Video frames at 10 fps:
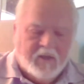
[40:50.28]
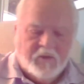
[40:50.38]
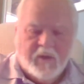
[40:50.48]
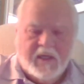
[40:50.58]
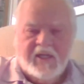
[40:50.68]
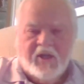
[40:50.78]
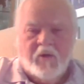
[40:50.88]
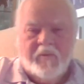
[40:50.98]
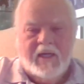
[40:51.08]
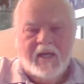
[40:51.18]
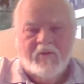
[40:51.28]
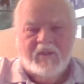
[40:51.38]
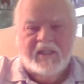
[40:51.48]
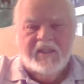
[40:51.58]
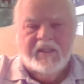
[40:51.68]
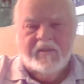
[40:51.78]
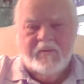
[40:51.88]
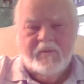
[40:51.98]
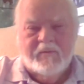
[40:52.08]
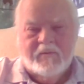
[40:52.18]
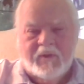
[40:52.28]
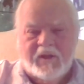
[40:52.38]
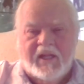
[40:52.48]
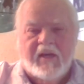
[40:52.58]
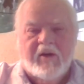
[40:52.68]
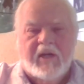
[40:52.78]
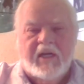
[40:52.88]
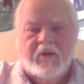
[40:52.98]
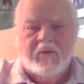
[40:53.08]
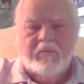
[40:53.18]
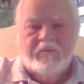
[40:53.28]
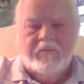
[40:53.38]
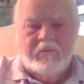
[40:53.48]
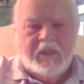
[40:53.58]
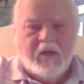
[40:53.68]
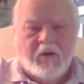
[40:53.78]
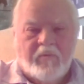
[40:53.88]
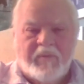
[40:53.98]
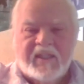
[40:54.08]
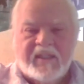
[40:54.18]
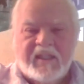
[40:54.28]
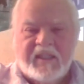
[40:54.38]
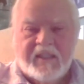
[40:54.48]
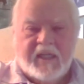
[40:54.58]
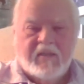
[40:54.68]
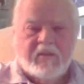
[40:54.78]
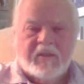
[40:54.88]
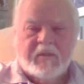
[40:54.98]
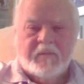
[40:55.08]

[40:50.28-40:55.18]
what he told me. That was his theory on business deals.